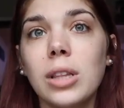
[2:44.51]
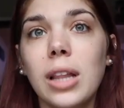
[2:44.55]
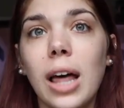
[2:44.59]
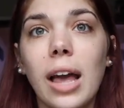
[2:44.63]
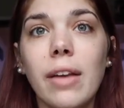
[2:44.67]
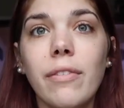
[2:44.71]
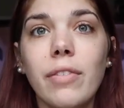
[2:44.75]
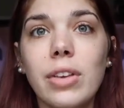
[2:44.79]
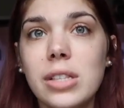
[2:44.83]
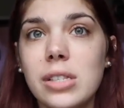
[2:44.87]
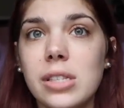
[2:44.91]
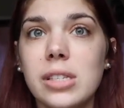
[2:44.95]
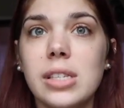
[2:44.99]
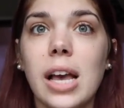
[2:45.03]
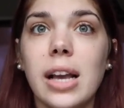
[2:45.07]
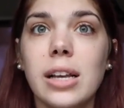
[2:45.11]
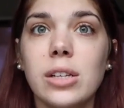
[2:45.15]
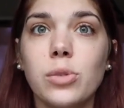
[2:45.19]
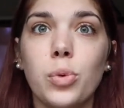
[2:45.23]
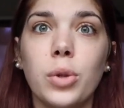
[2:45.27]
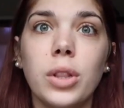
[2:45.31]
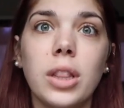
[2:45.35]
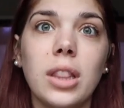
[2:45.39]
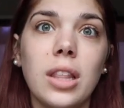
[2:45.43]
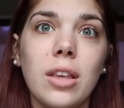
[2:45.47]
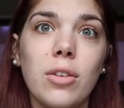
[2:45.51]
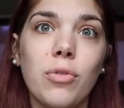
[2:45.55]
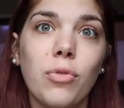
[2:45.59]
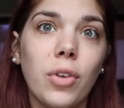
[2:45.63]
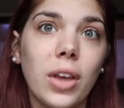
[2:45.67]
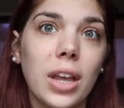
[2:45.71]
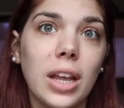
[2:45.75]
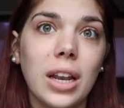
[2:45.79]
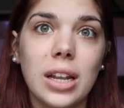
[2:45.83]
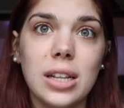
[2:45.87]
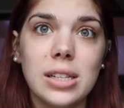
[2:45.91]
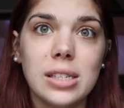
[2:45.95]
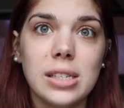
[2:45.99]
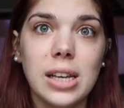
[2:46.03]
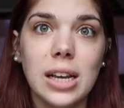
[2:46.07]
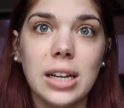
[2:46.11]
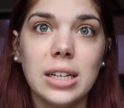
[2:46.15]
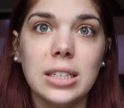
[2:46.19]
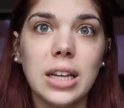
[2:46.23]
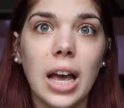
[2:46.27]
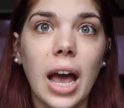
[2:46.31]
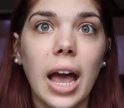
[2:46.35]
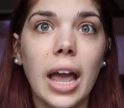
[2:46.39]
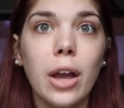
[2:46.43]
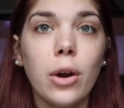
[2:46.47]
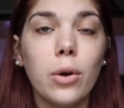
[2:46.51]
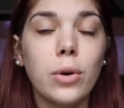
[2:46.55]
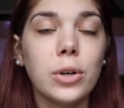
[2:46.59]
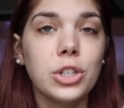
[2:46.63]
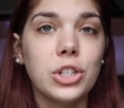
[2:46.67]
live insects with the fig and insect diet,